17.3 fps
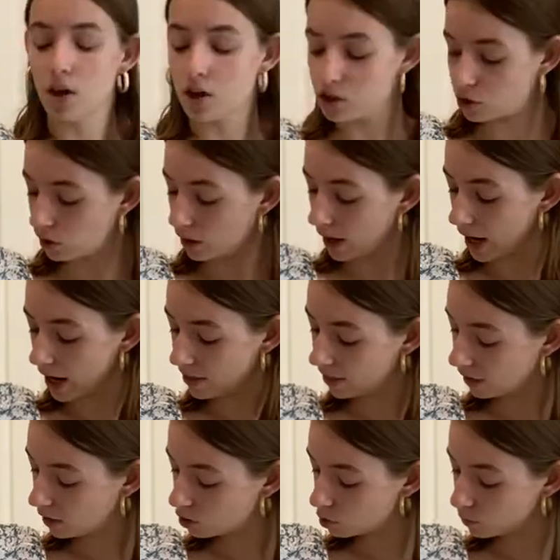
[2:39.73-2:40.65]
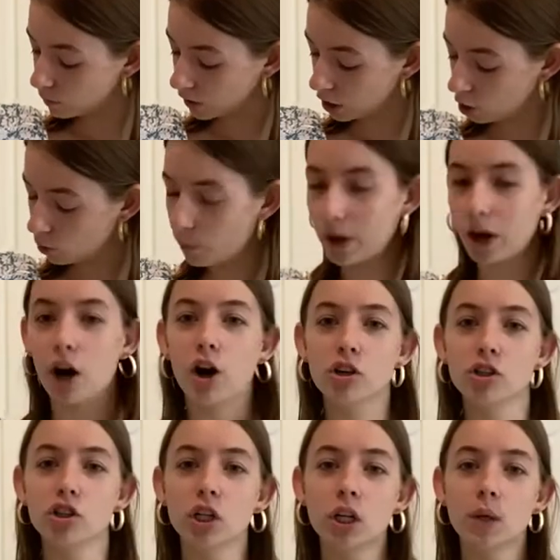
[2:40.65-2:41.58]
So yeah, I think this would be cute, but
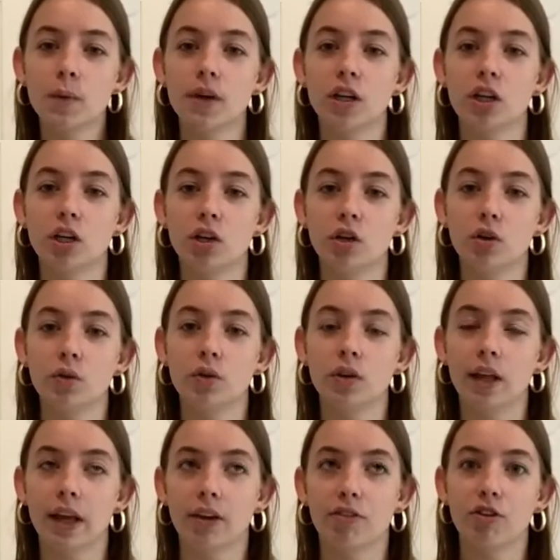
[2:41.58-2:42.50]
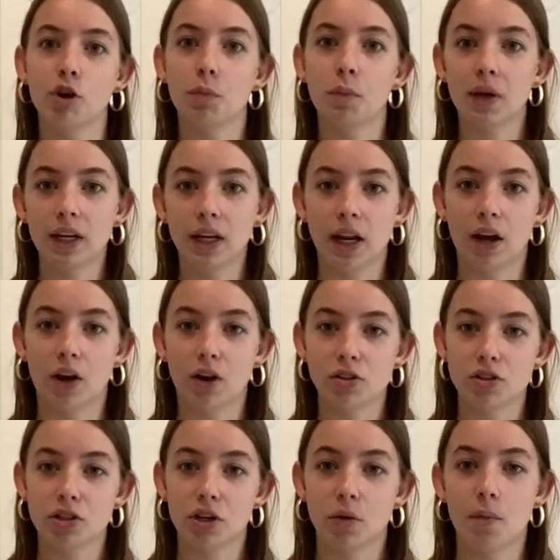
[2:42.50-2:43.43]
also could be cute like for a picnic
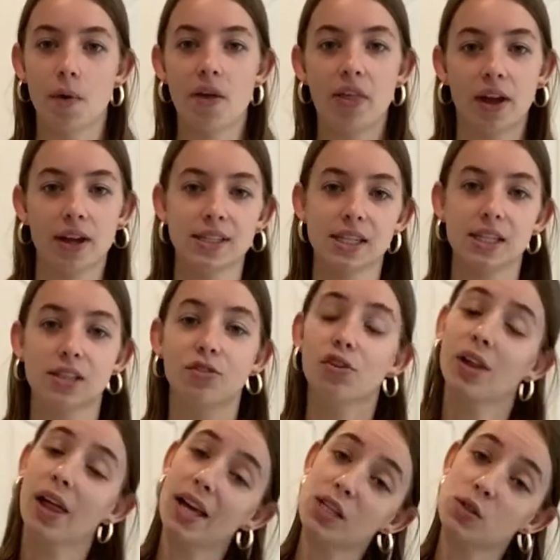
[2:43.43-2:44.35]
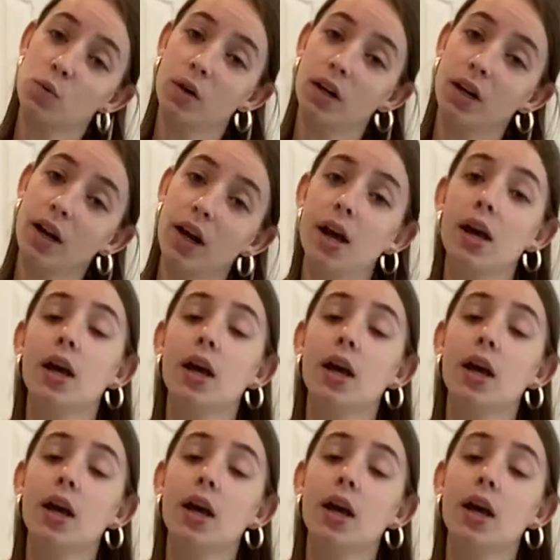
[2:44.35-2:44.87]
also. I think this is the last one.